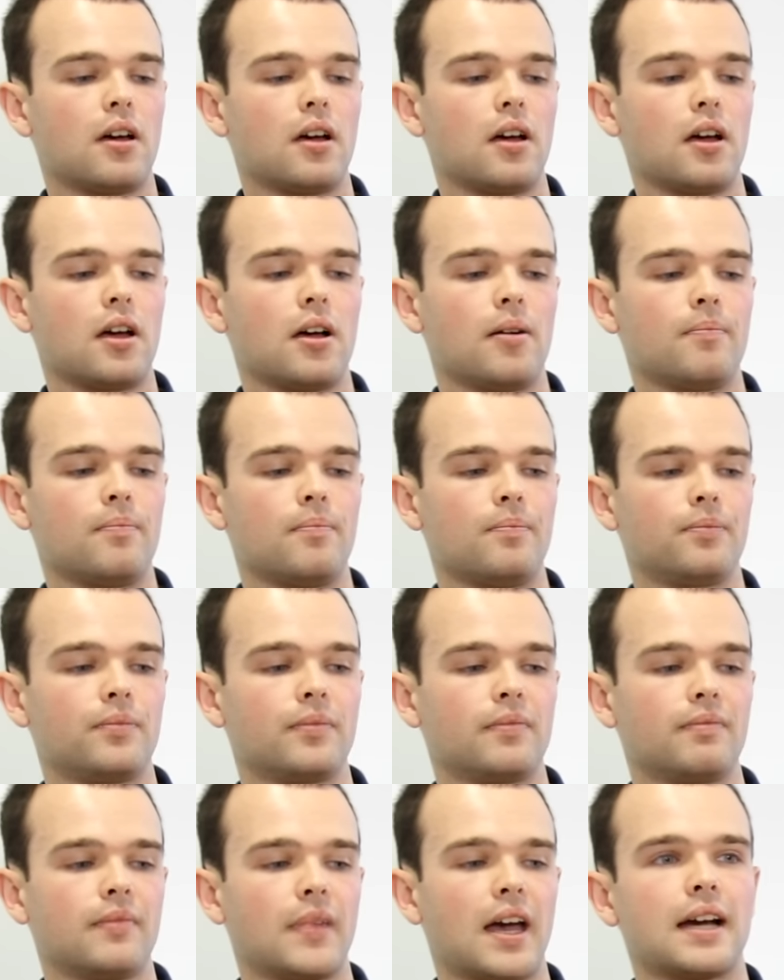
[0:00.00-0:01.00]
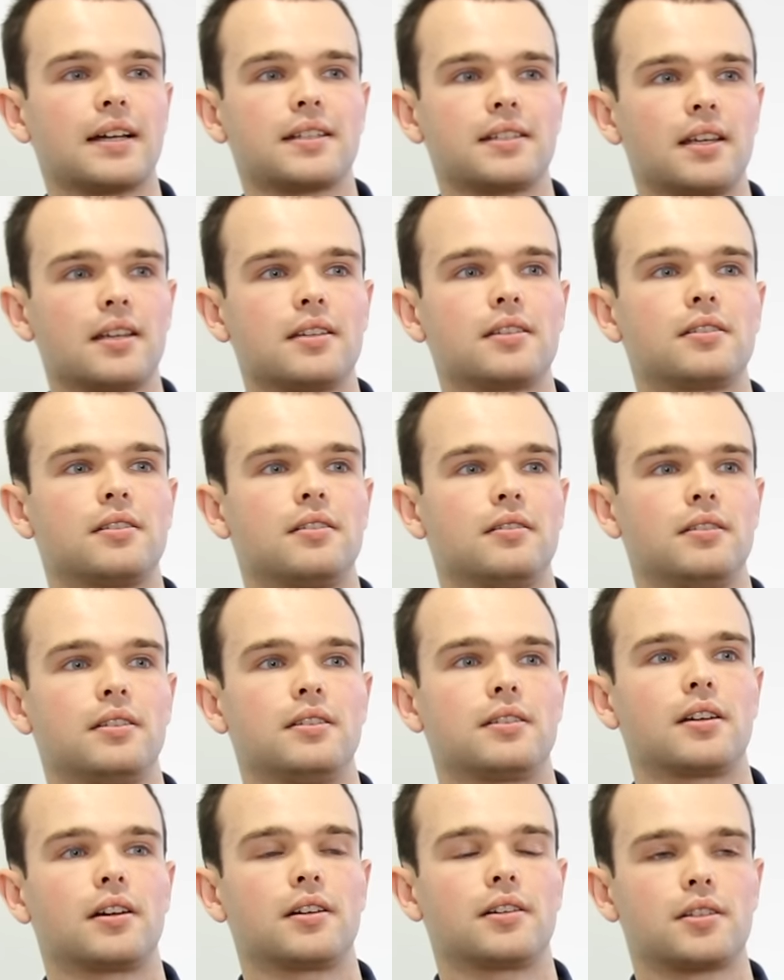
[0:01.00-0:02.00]
um, access to
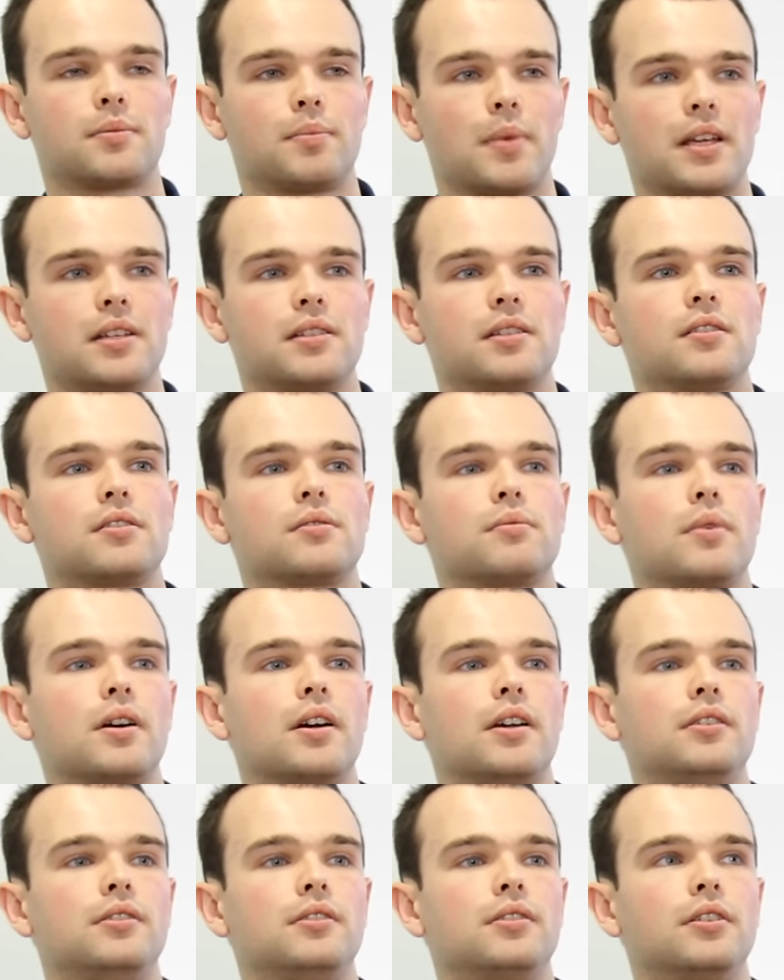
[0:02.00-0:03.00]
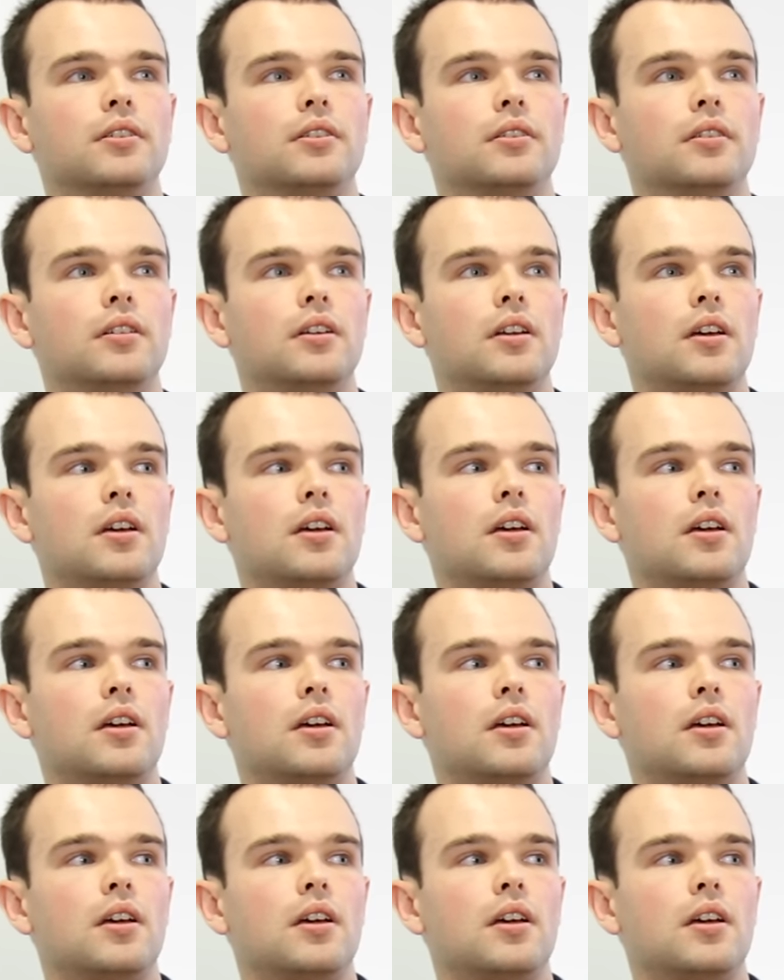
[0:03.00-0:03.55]
these kind of spaces where you can